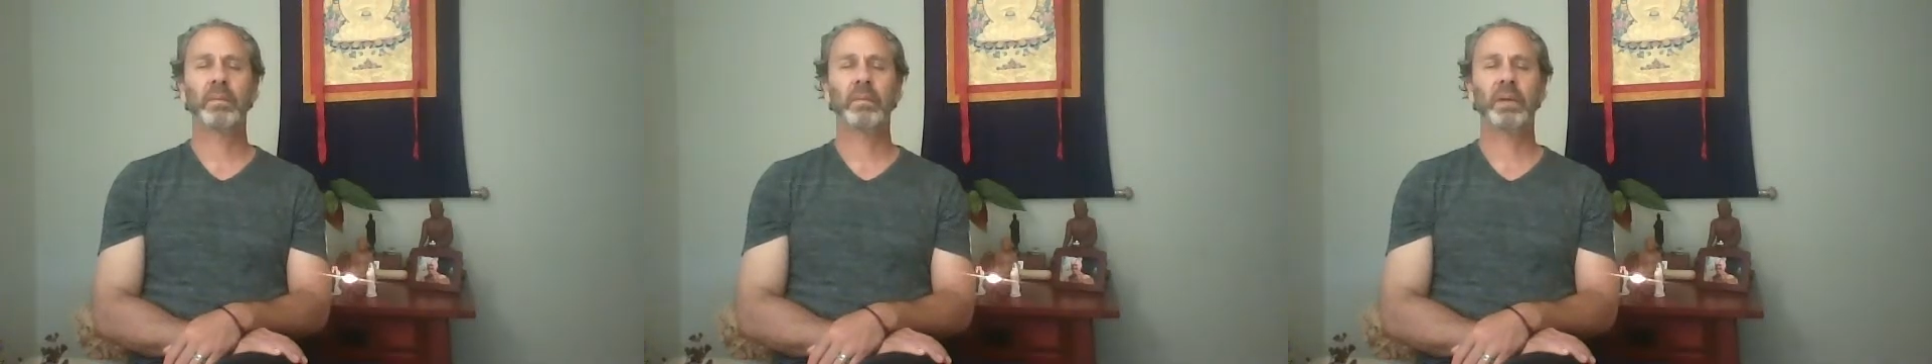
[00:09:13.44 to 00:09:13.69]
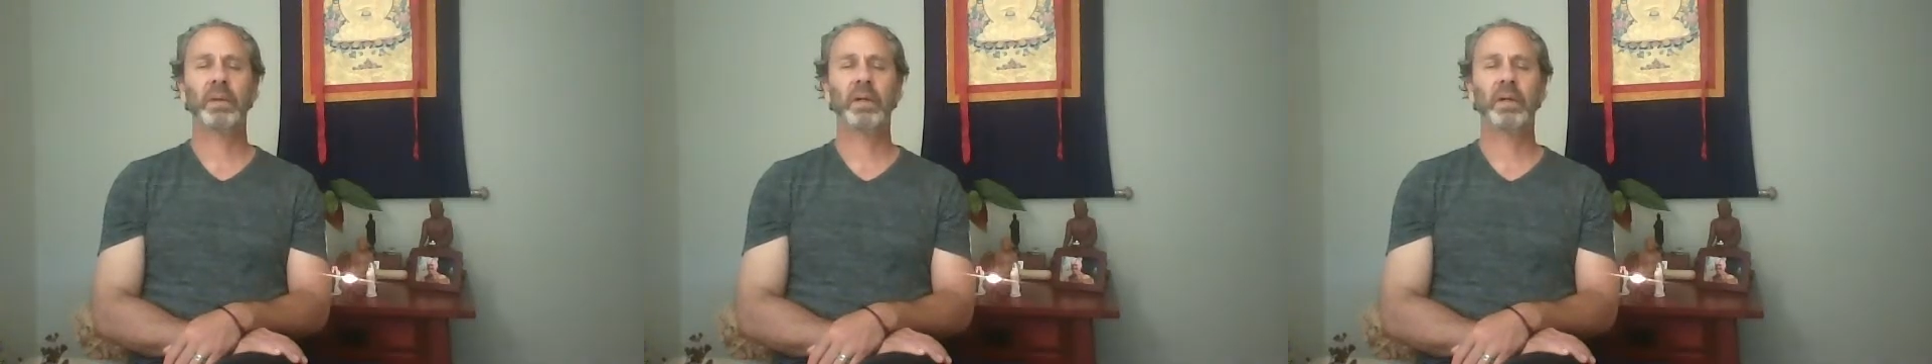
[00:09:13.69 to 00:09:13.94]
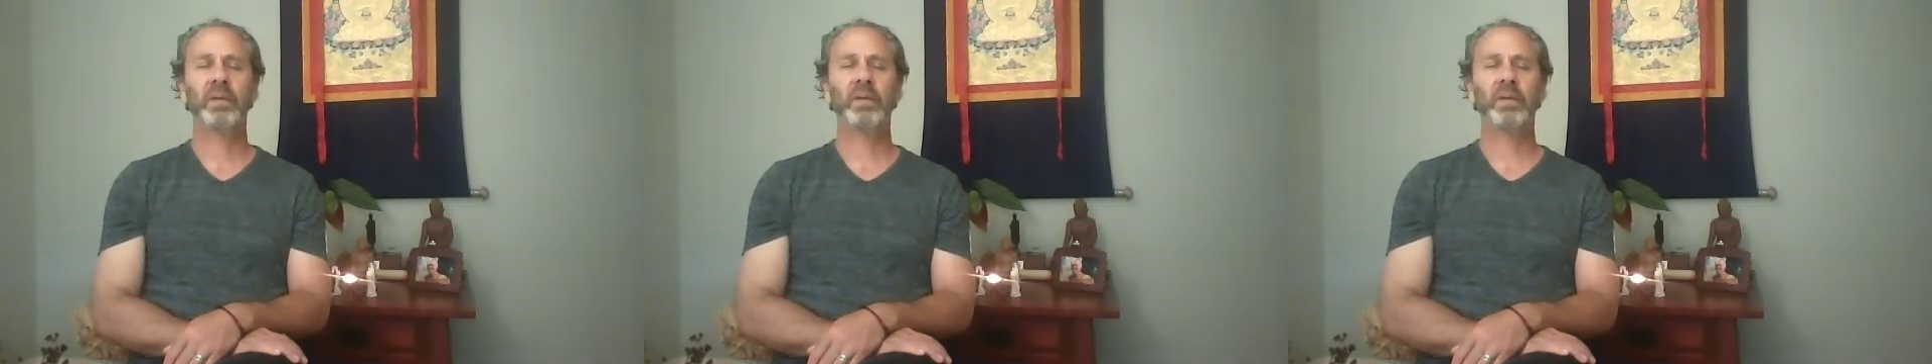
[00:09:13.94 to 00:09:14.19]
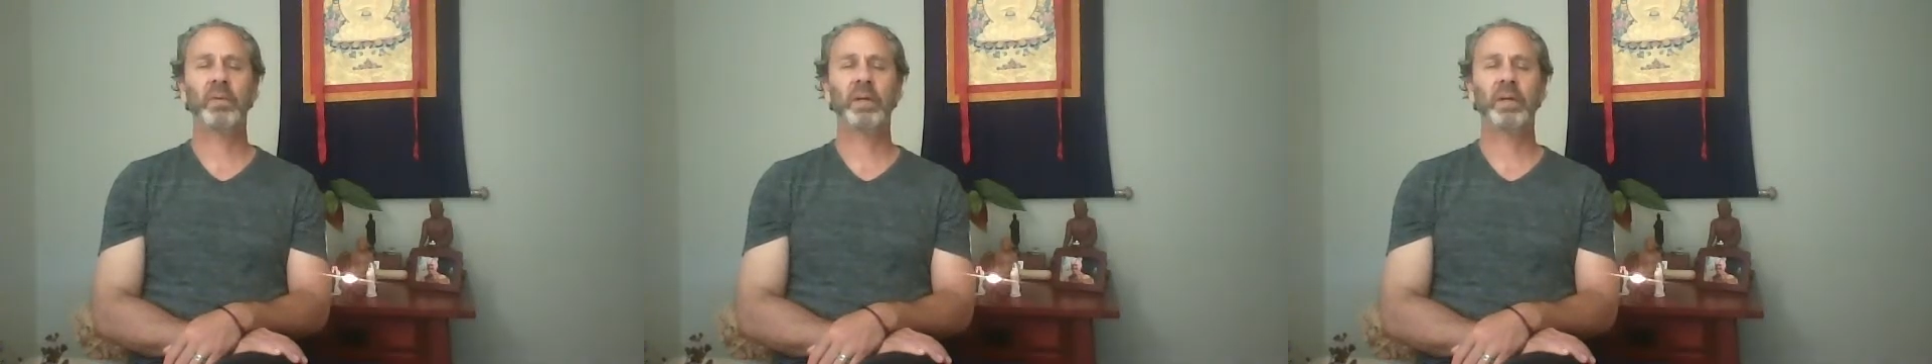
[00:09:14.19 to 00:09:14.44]
And
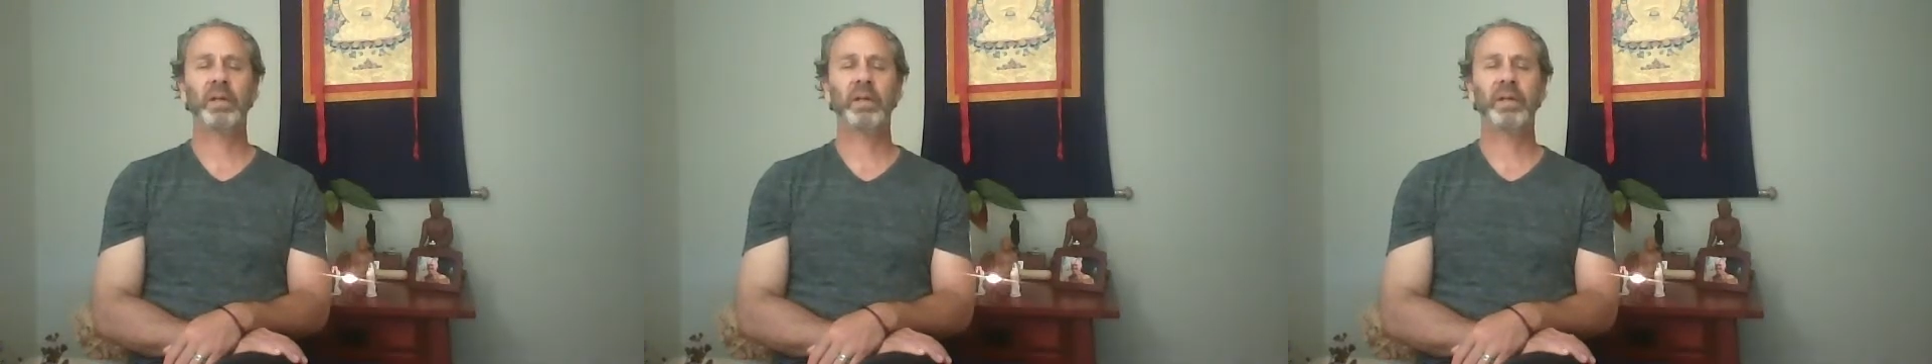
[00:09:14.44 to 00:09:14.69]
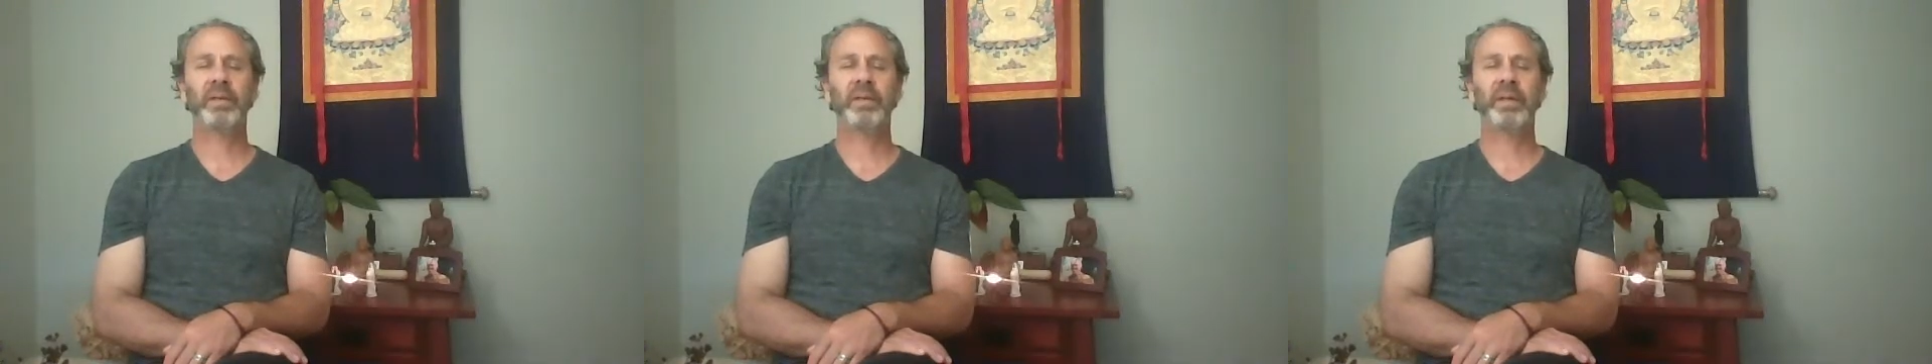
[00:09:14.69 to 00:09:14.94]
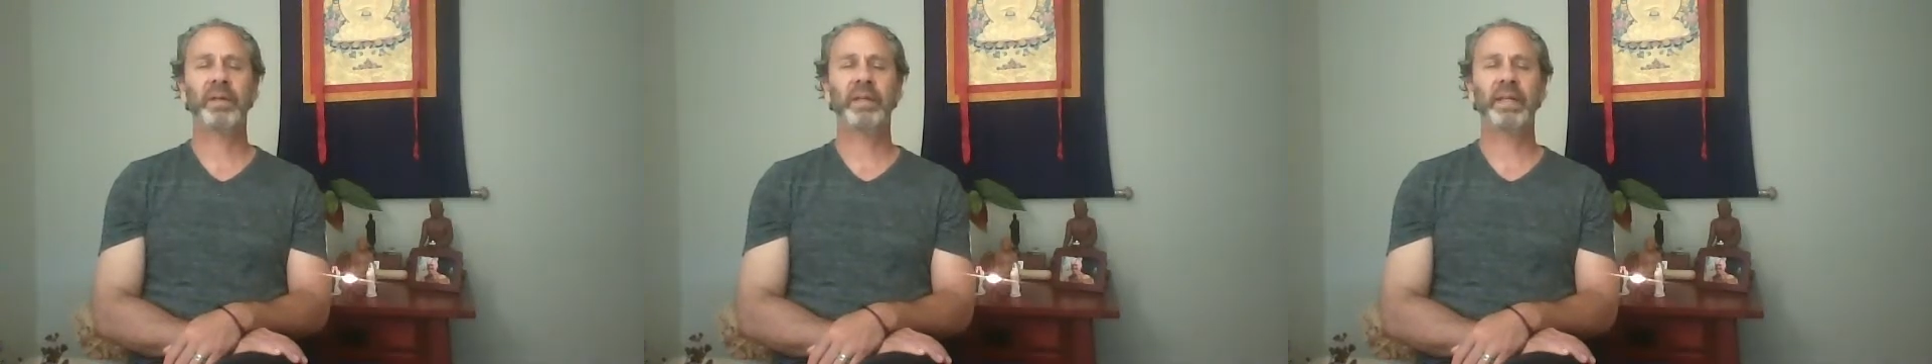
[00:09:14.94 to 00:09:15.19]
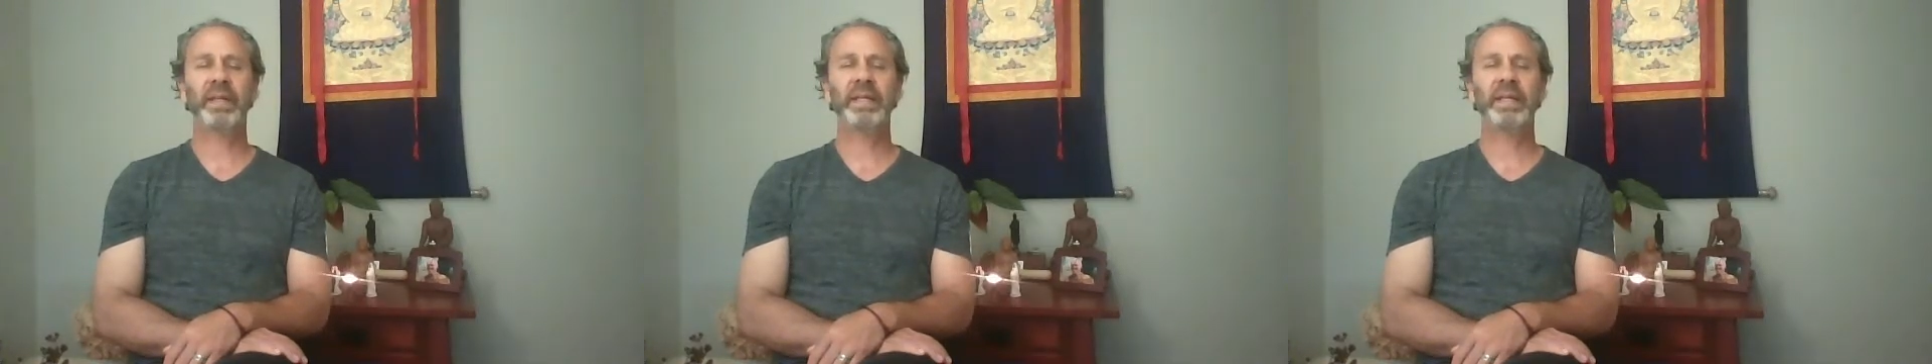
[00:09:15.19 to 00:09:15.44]
so we cultivate
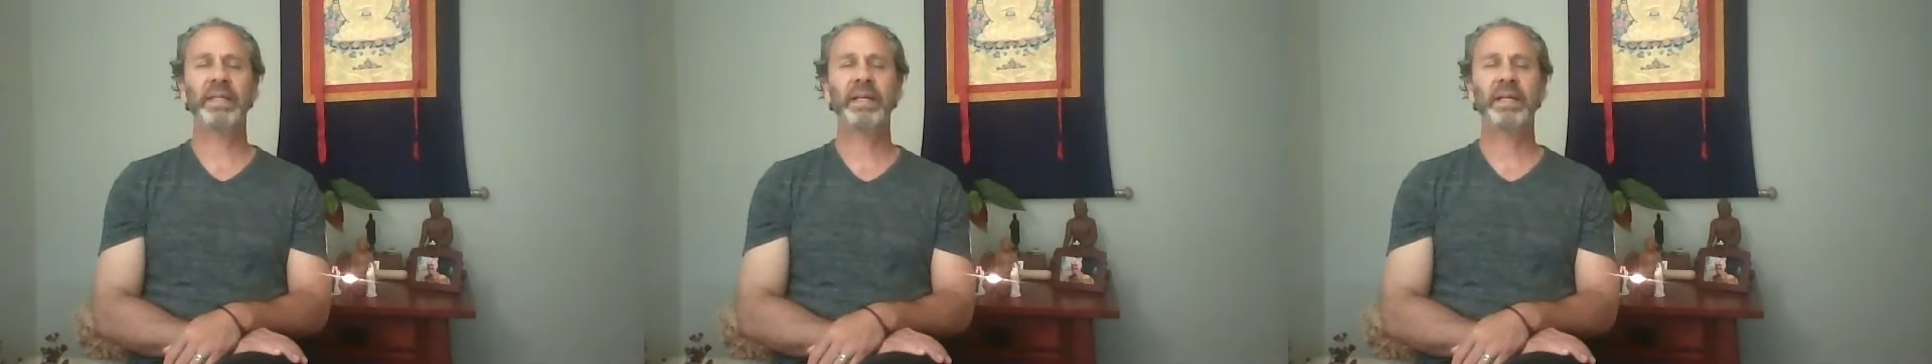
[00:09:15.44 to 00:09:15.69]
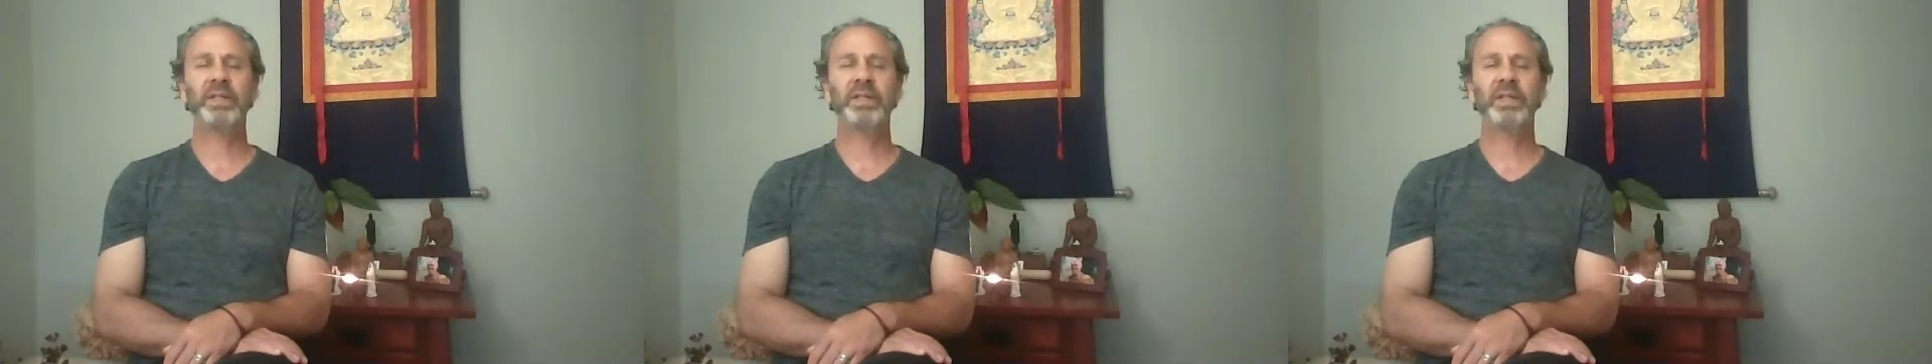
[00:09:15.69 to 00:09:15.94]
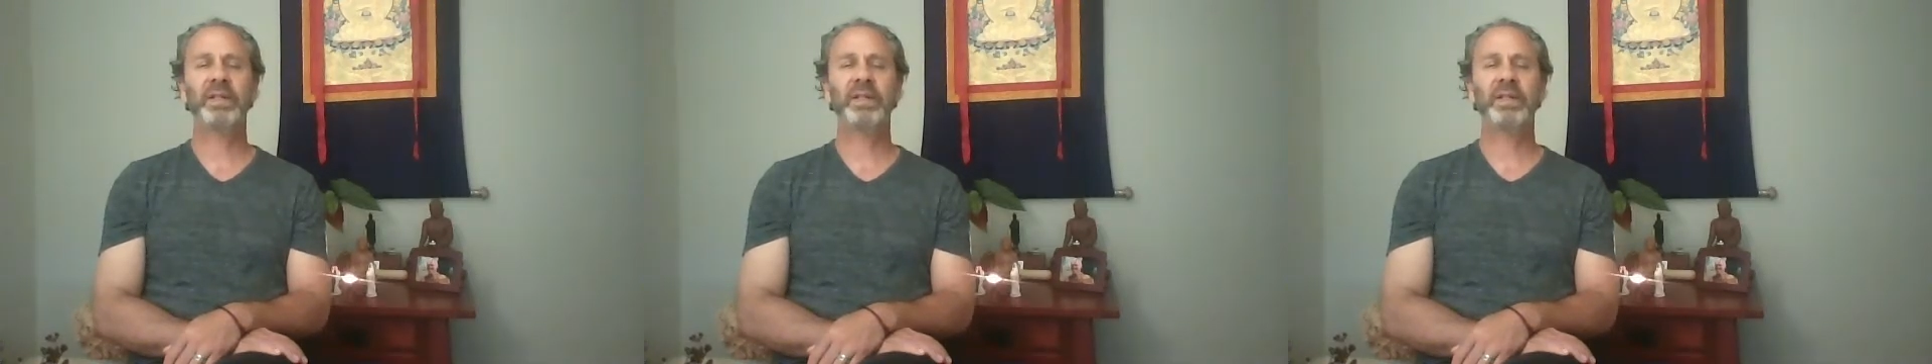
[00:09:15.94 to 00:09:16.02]
the intention